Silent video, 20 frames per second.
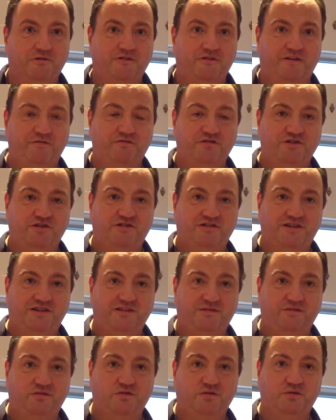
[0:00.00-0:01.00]
of averages
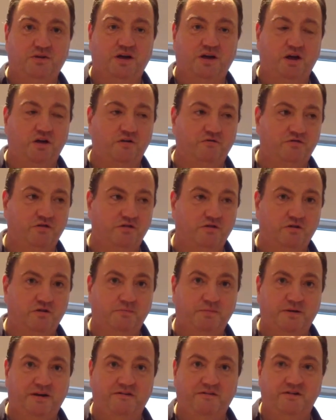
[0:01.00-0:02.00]
says if you're doing it over a longer
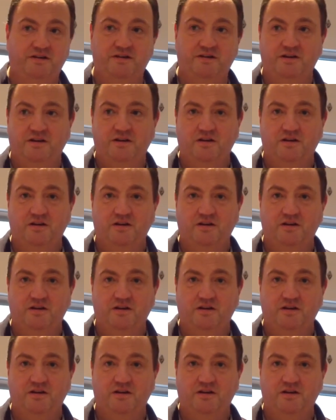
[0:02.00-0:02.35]
period,